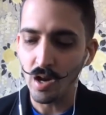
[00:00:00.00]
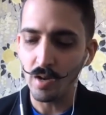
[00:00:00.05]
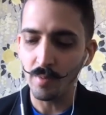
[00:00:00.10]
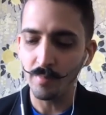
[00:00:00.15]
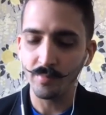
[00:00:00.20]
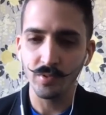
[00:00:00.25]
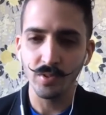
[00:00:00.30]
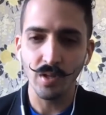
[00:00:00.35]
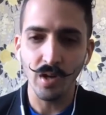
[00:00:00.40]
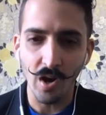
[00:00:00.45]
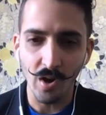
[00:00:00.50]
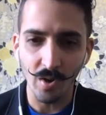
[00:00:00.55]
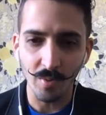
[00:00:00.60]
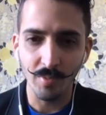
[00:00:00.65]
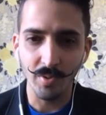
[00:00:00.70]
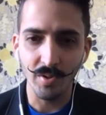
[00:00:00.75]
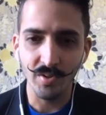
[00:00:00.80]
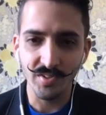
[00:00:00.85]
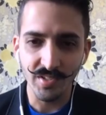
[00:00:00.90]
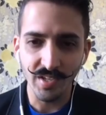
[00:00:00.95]
um,
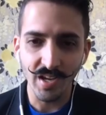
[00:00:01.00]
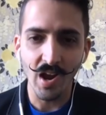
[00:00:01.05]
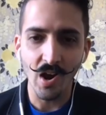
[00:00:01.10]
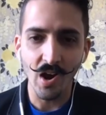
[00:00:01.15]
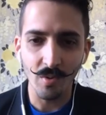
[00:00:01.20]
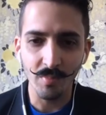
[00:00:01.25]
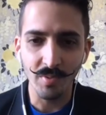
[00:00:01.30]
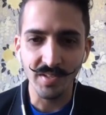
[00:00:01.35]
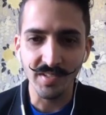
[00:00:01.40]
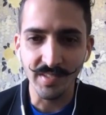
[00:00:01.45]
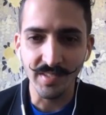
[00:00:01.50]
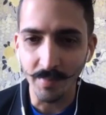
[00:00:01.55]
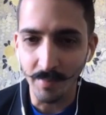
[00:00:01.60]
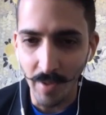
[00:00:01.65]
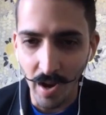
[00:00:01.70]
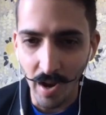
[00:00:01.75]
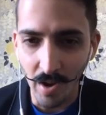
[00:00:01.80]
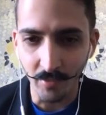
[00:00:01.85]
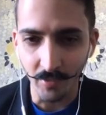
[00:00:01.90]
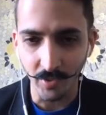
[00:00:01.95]
harvest, harvest the
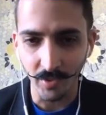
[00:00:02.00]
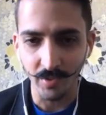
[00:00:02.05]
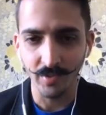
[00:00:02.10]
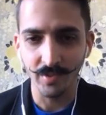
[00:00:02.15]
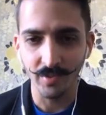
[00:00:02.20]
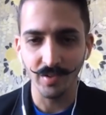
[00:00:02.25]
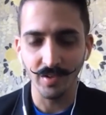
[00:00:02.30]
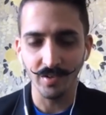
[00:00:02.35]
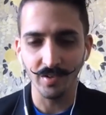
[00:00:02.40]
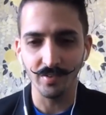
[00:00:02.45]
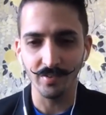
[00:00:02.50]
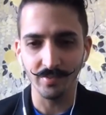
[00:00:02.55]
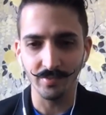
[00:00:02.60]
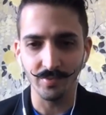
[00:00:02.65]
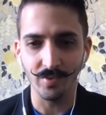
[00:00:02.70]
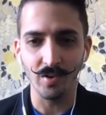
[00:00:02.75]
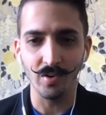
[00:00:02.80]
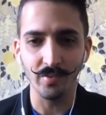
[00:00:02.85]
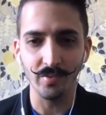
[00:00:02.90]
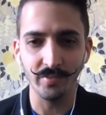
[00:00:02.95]
power of,
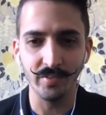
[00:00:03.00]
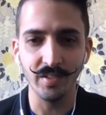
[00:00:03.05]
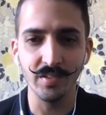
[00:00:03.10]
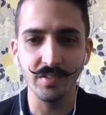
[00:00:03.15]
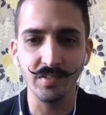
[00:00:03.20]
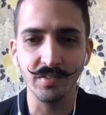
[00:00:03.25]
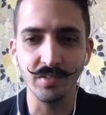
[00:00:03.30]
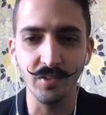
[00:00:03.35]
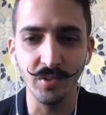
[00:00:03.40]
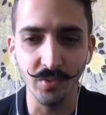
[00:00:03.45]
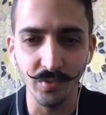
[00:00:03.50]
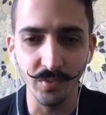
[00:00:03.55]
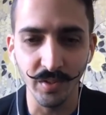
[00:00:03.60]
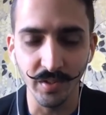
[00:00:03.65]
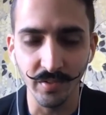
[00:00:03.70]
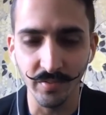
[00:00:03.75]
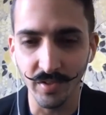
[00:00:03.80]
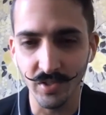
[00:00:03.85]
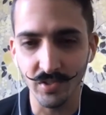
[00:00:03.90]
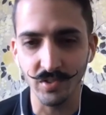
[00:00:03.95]
of this new
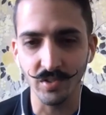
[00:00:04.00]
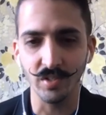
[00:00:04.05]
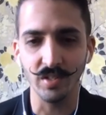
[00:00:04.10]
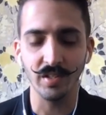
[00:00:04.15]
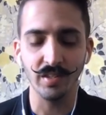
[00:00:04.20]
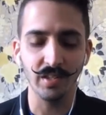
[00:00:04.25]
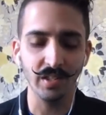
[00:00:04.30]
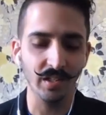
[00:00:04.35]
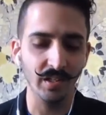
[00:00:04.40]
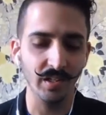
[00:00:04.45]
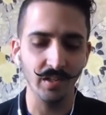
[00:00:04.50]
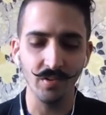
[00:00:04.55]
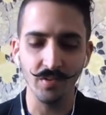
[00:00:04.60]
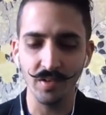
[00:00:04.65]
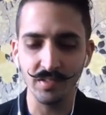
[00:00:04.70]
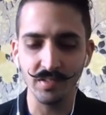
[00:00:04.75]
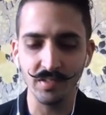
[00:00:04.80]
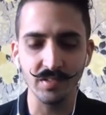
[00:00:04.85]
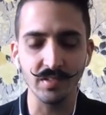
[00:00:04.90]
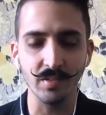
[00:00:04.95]
innovation. I think
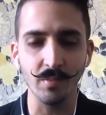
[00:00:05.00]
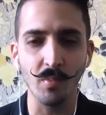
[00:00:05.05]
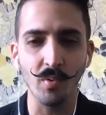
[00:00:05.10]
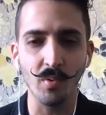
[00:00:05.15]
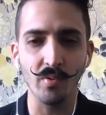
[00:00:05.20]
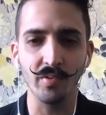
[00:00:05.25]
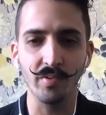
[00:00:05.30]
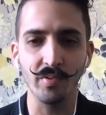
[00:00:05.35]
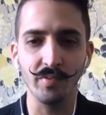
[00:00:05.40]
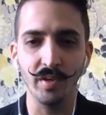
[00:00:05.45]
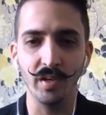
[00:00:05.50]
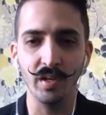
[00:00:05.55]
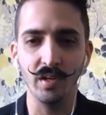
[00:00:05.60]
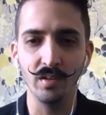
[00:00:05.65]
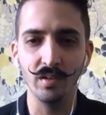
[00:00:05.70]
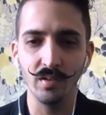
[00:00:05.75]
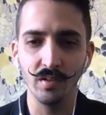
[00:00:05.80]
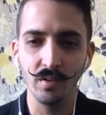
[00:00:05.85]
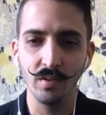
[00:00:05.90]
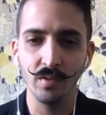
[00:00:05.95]
EOS is the perfect fit.
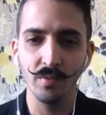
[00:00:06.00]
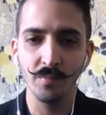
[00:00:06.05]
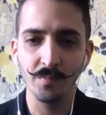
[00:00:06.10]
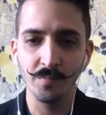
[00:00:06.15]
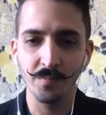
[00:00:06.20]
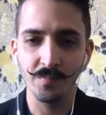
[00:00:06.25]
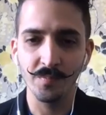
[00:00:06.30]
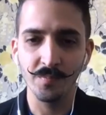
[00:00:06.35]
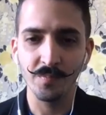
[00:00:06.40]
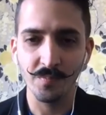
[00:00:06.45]
No,